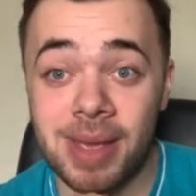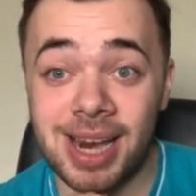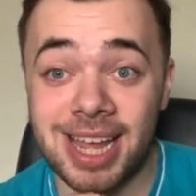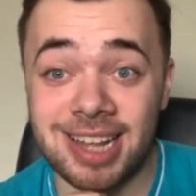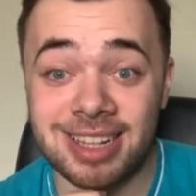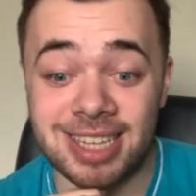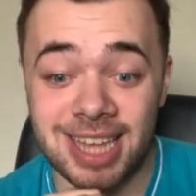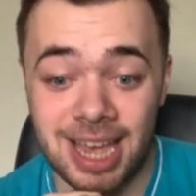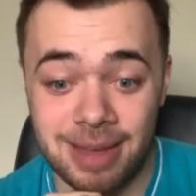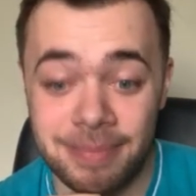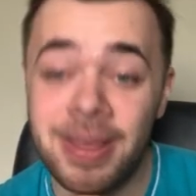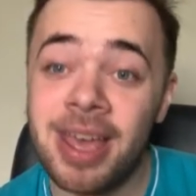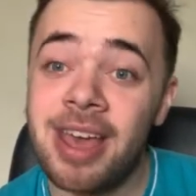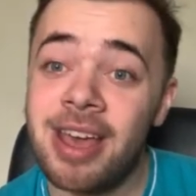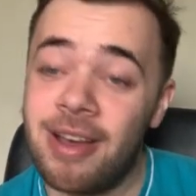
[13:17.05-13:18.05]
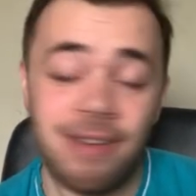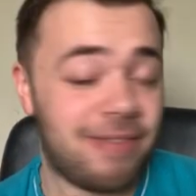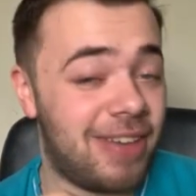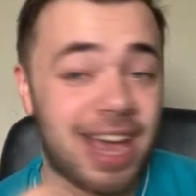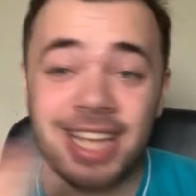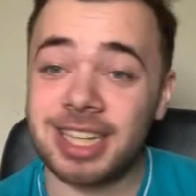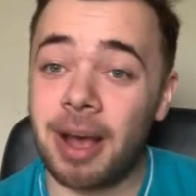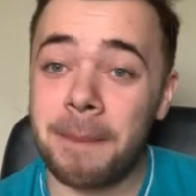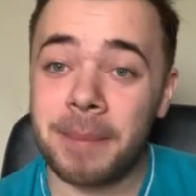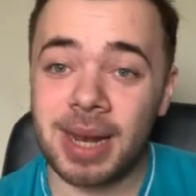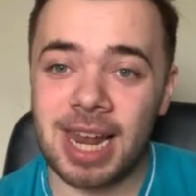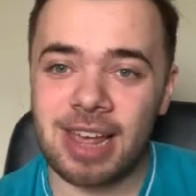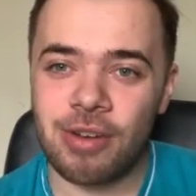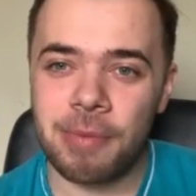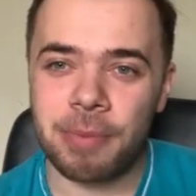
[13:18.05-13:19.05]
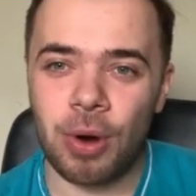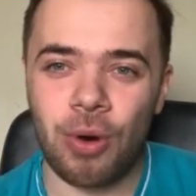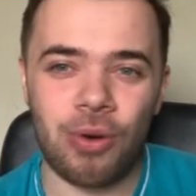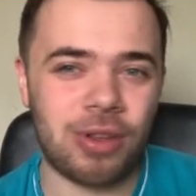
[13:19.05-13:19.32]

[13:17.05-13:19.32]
League team is unbelievable.